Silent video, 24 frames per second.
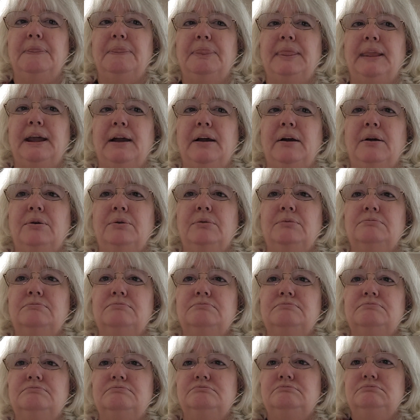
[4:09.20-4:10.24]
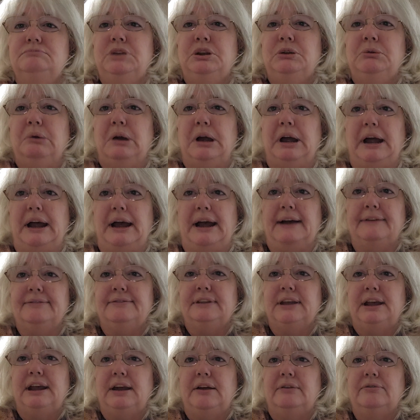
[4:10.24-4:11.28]
Now, you don't have
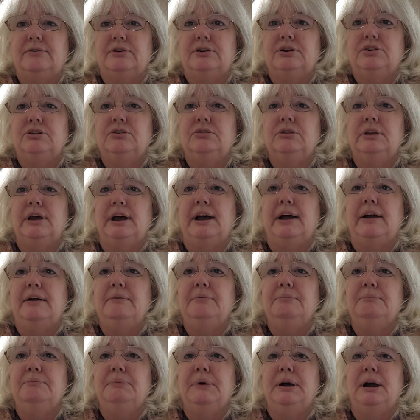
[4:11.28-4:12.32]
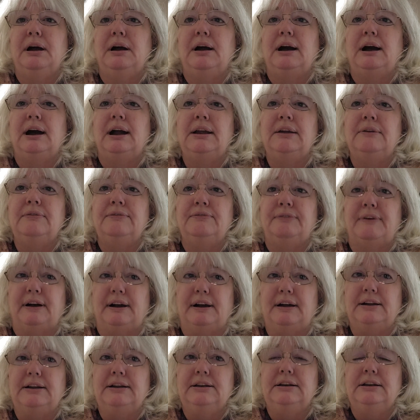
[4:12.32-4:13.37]
to ever do that, but I
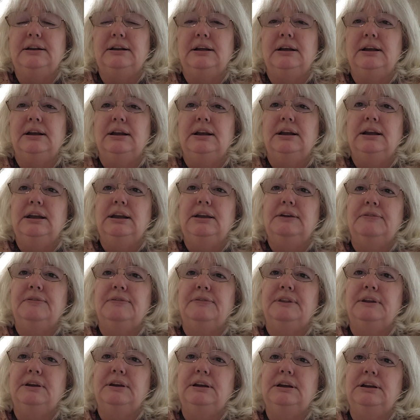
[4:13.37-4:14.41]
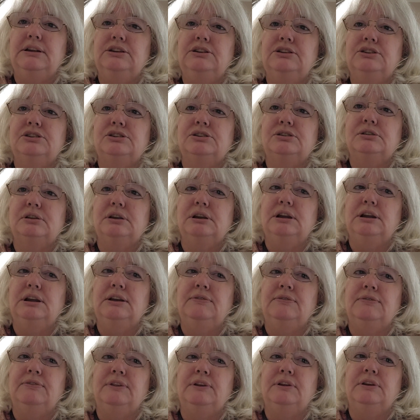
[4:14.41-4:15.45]
find if
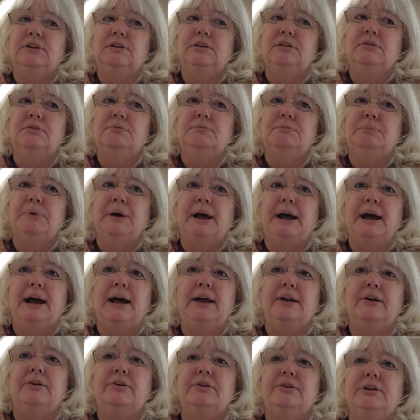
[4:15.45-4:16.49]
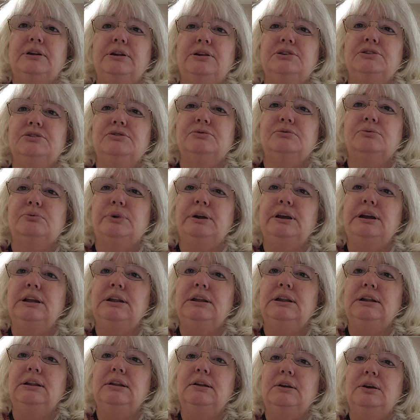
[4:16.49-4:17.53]
the pattern is
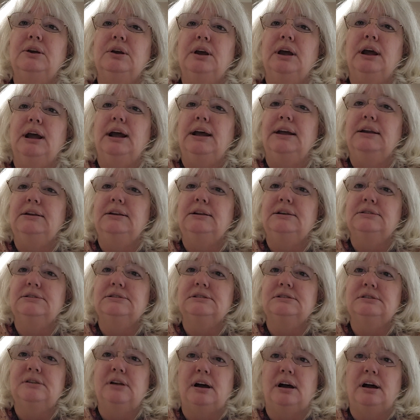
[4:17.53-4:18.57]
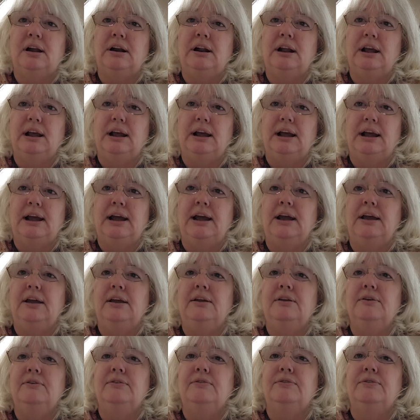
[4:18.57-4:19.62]
written and does not
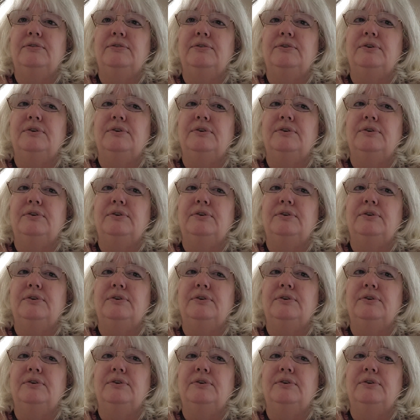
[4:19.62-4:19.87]
have